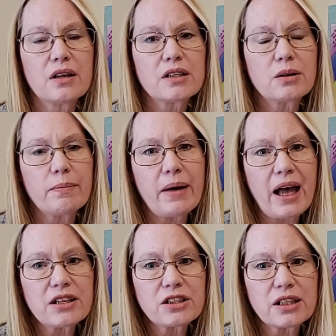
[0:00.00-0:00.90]
To
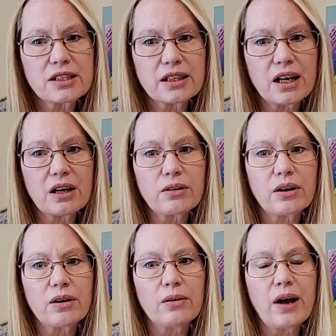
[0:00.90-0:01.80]
imagine a
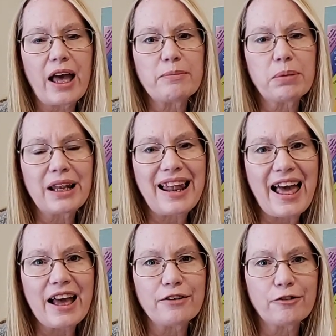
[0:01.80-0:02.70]
scenario and
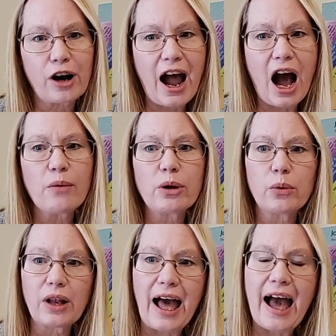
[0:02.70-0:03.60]
plan for how we will